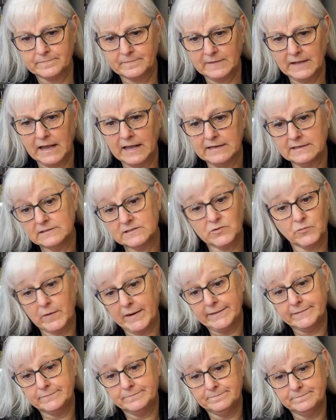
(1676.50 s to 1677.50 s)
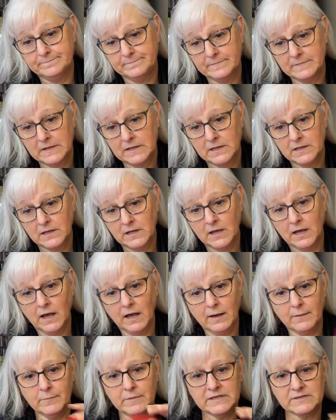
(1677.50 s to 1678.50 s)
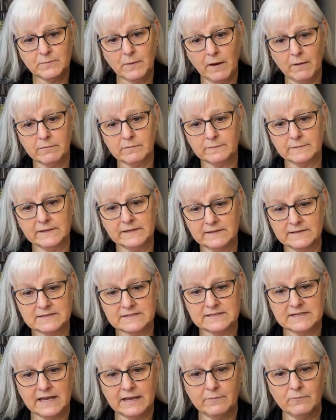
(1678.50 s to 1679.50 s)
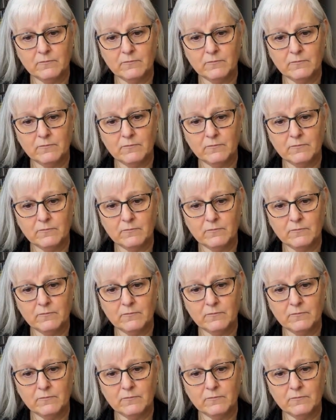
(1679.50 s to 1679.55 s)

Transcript: And it's a red. It's probably the same